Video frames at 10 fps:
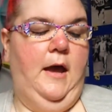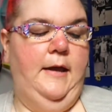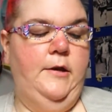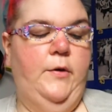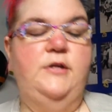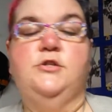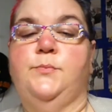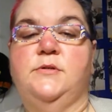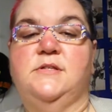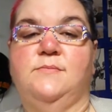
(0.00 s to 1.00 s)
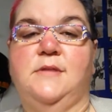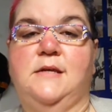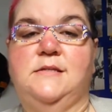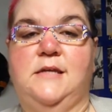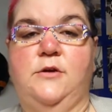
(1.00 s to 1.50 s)
I know I should put some
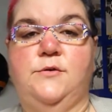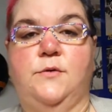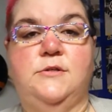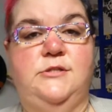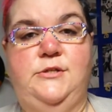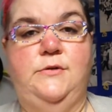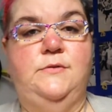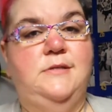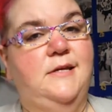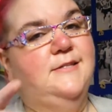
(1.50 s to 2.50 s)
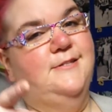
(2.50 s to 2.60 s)
things geared towards dudes because